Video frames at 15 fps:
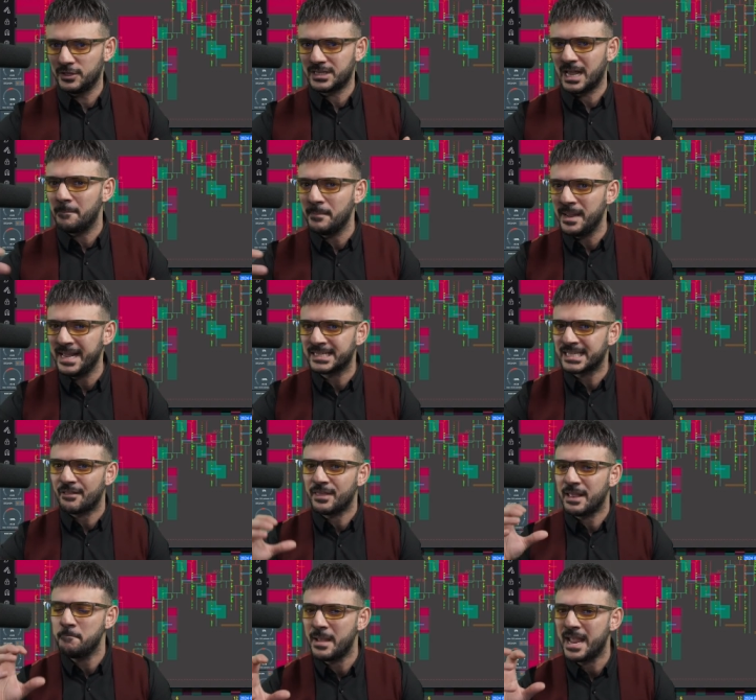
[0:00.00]
that means that they
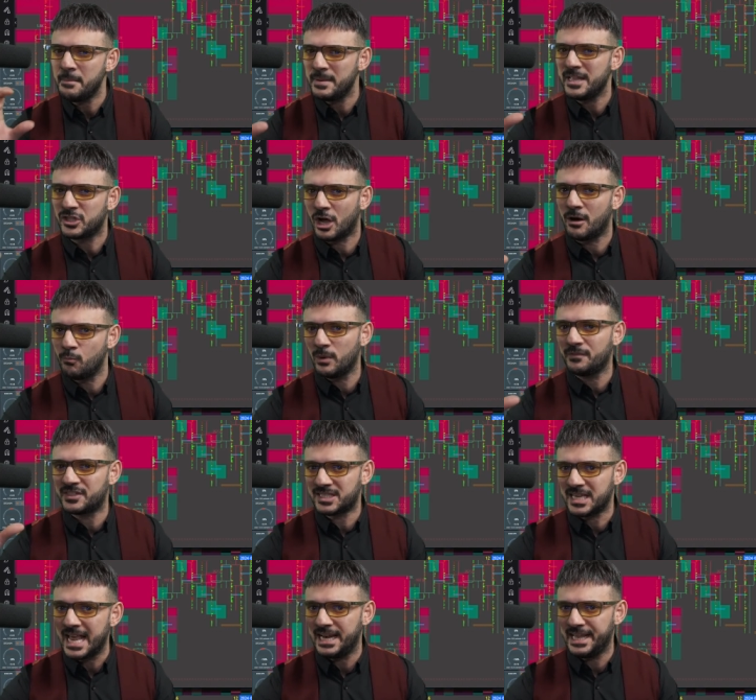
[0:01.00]
may be done with
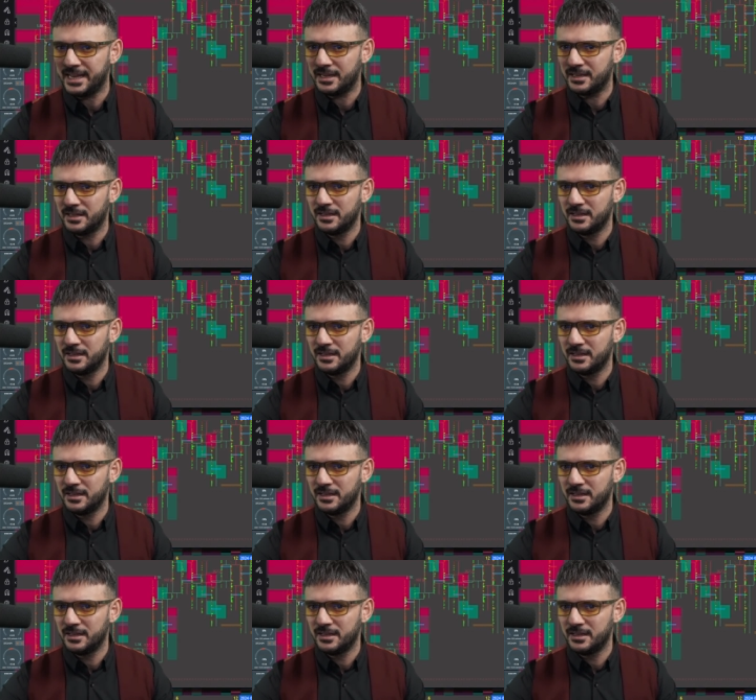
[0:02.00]
selling.